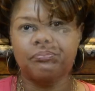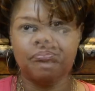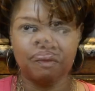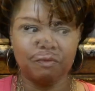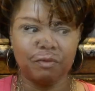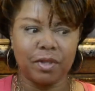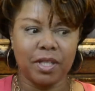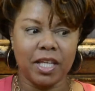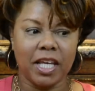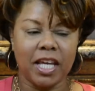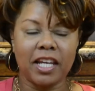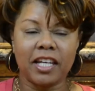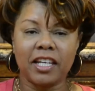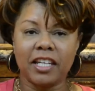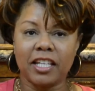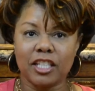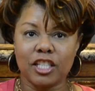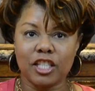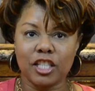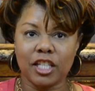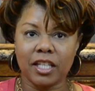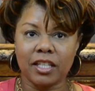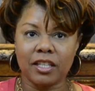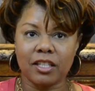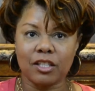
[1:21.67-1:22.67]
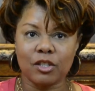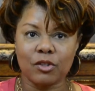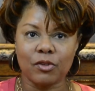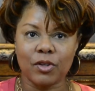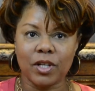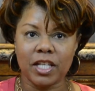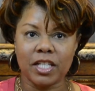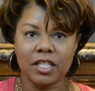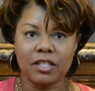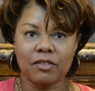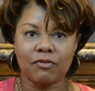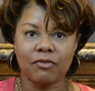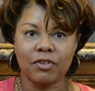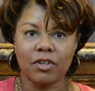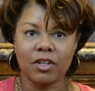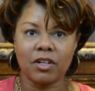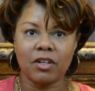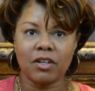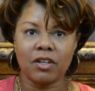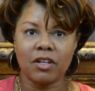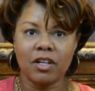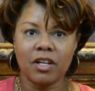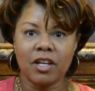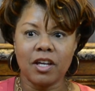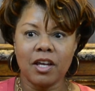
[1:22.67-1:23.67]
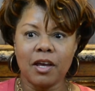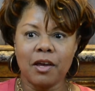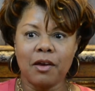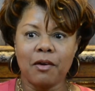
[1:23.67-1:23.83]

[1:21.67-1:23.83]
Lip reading: When they initiate the transfer,